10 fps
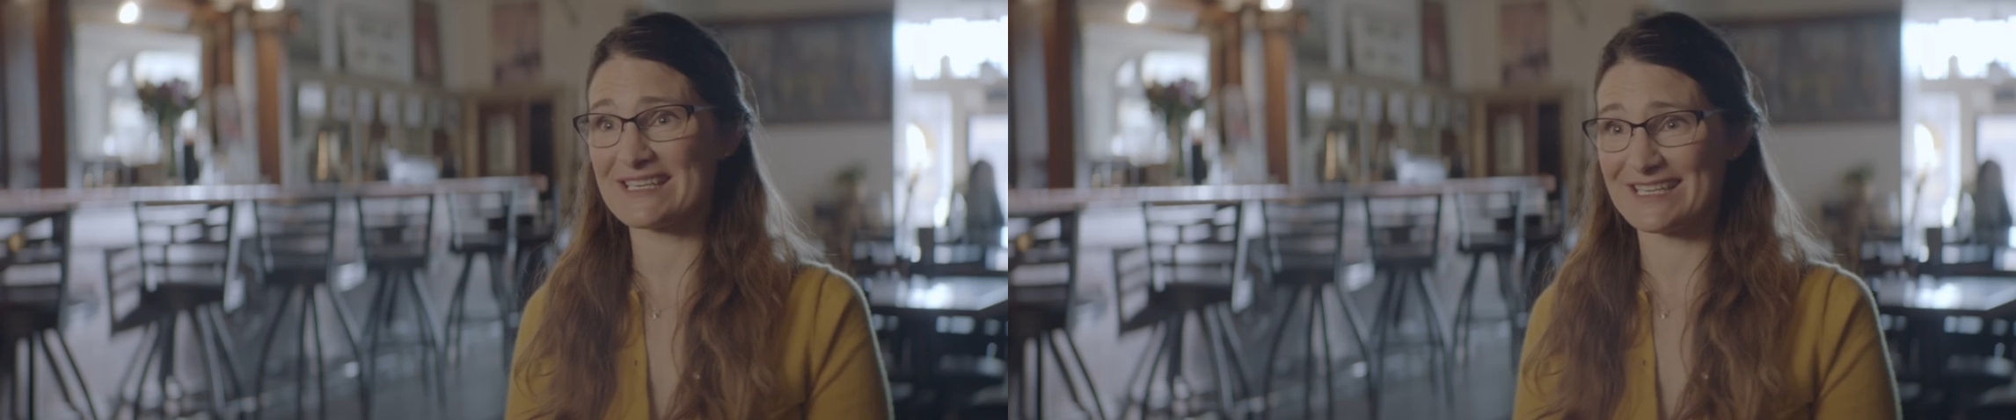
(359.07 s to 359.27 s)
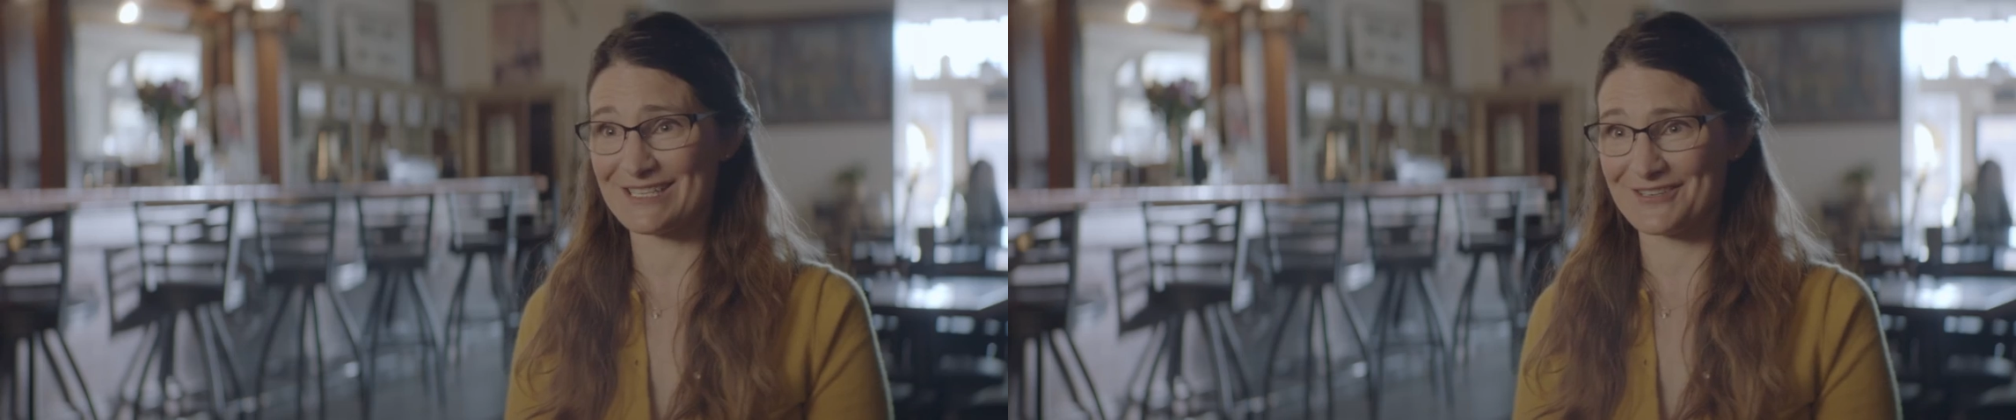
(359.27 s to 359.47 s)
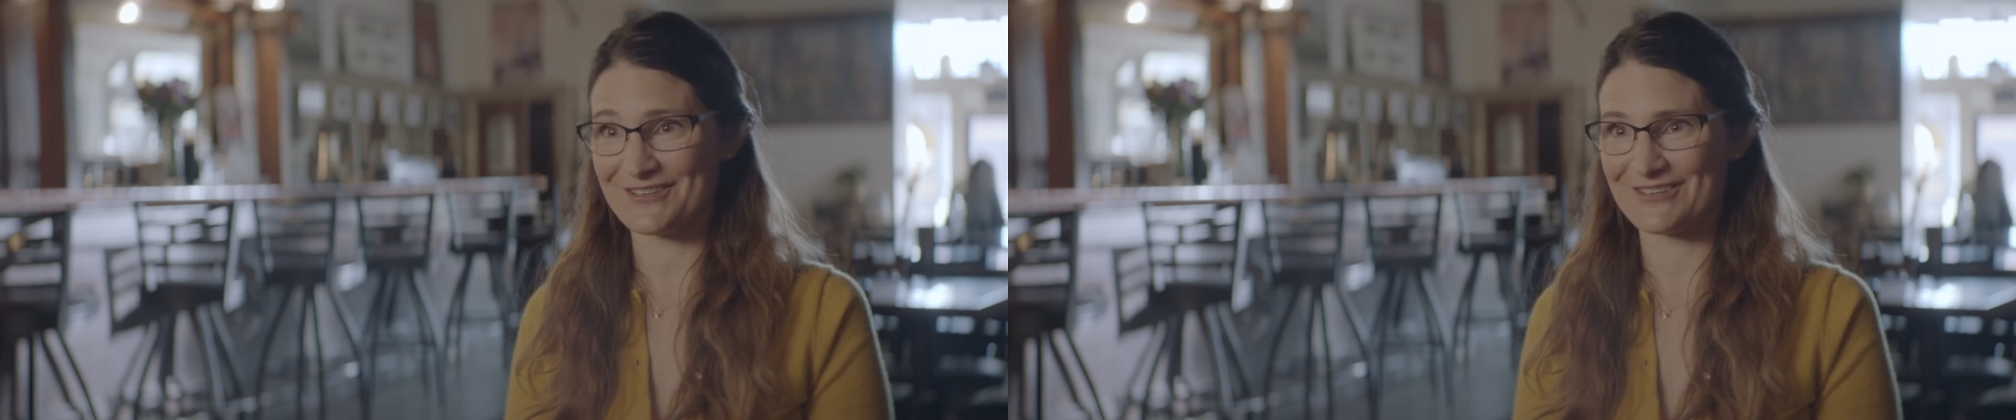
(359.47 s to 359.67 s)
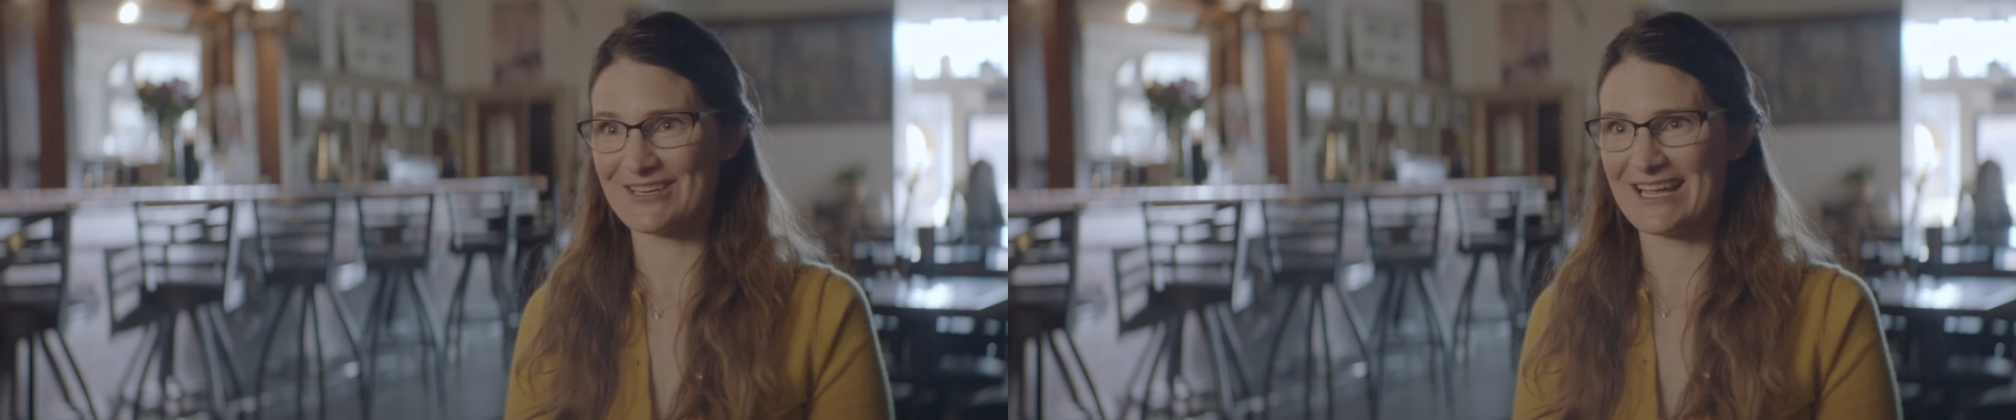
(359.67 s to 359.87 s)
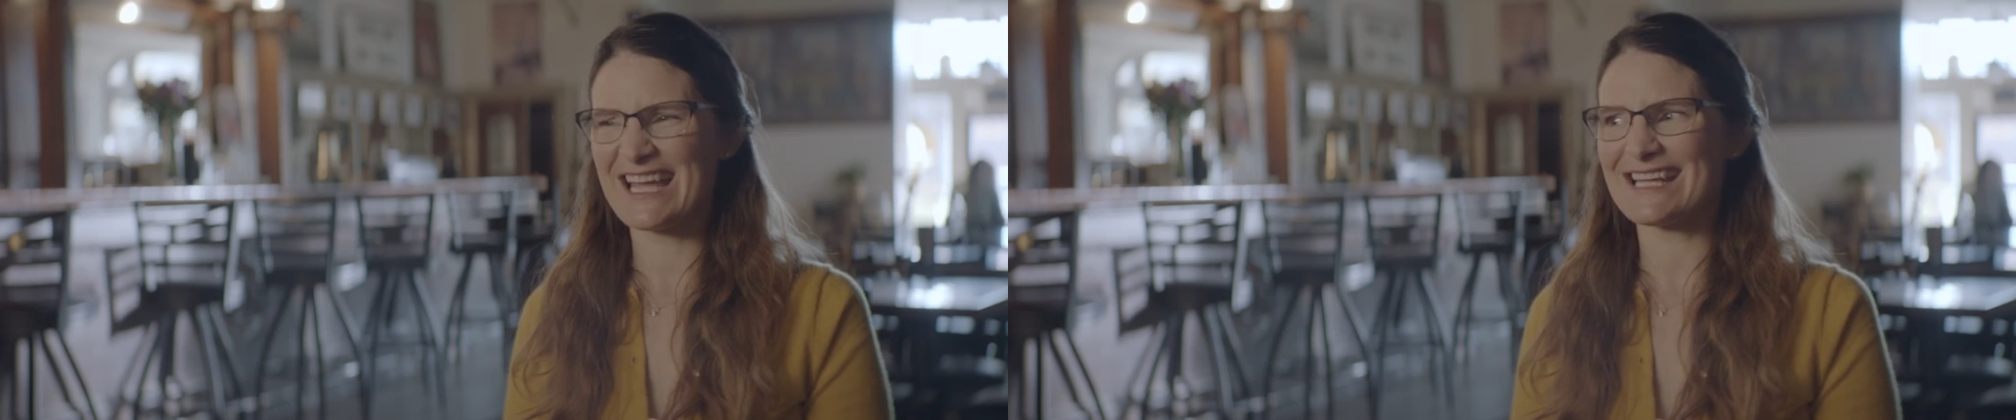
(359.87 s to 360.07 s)
here
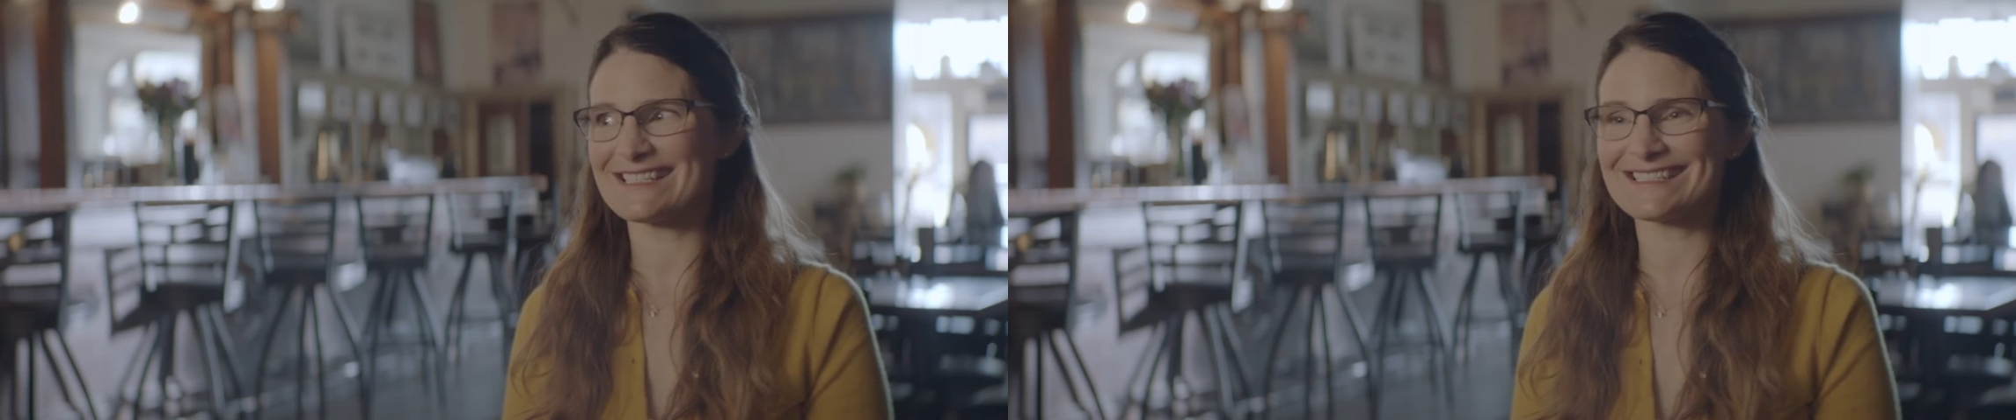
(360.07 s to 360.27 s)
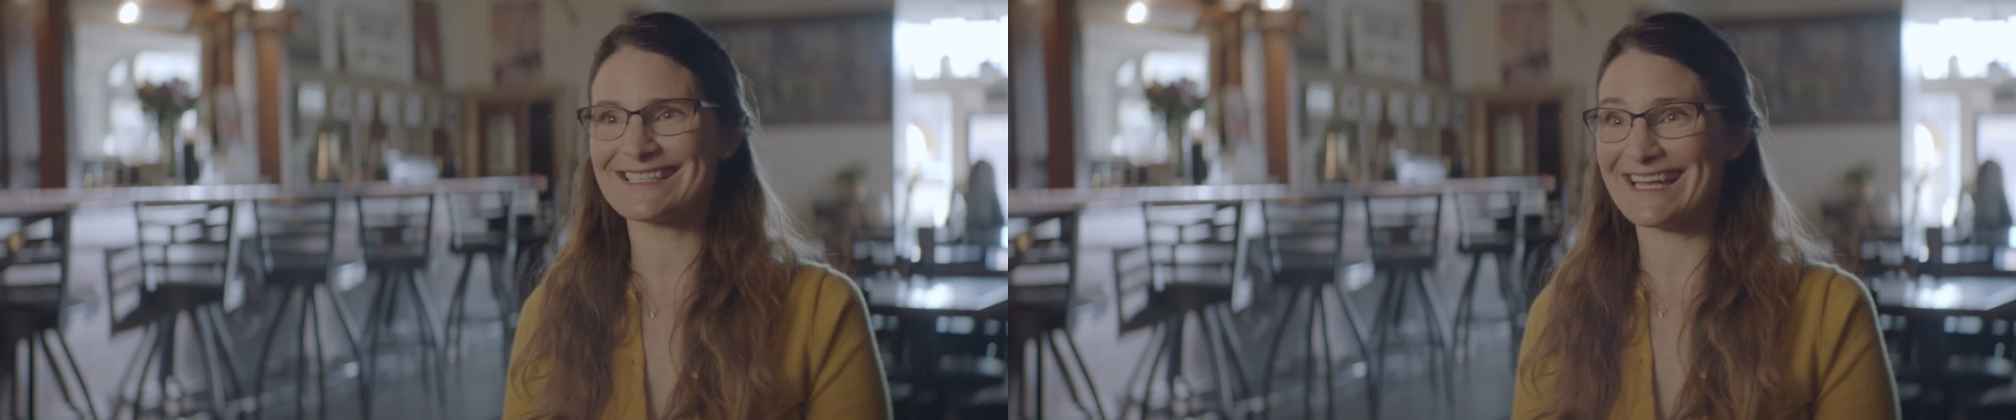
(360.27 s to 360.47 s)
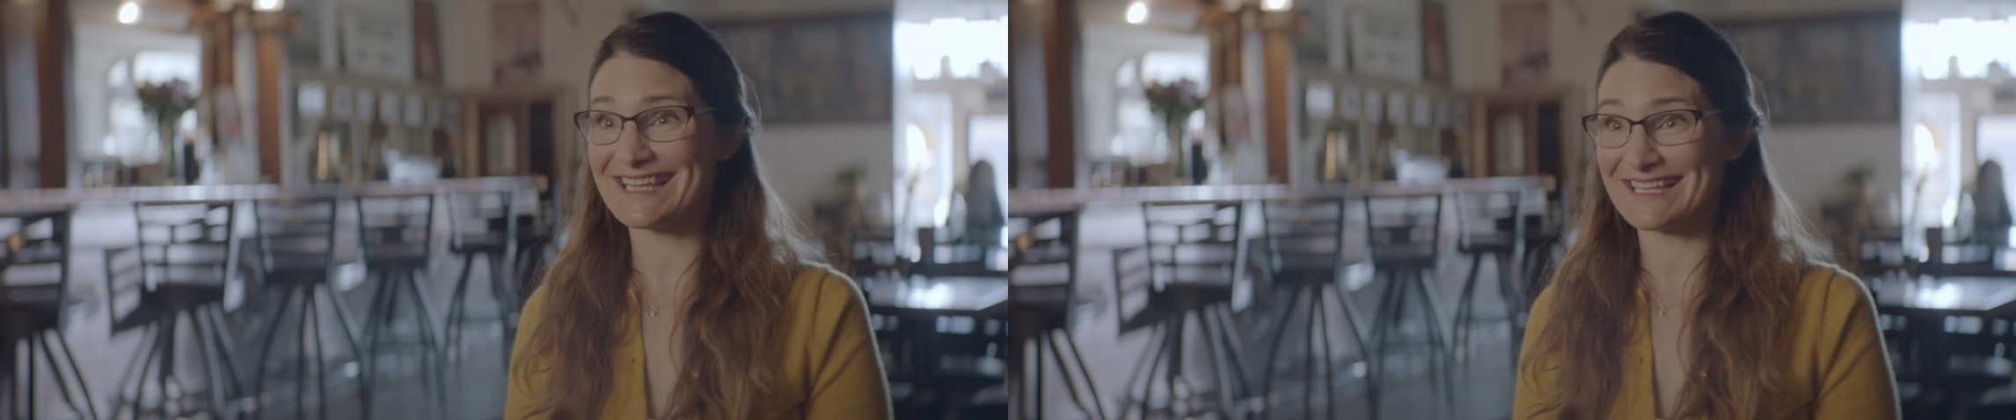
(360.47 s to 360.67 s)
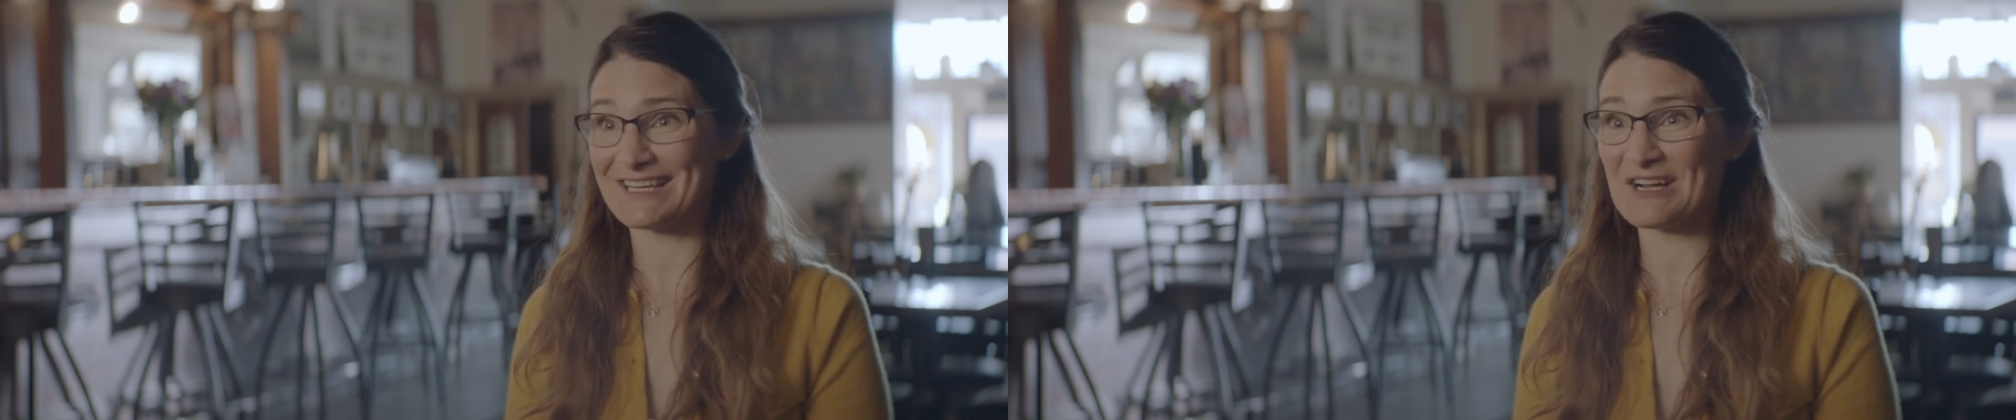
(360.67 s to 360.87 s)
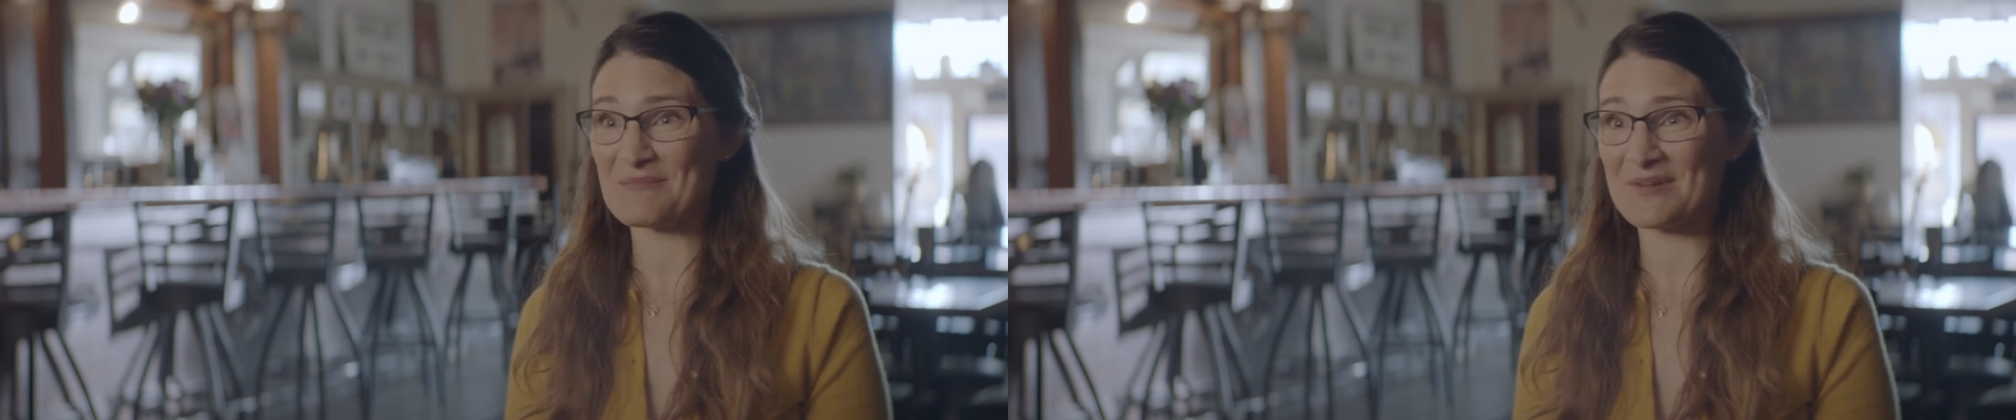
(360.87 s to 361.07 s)
and scale it up.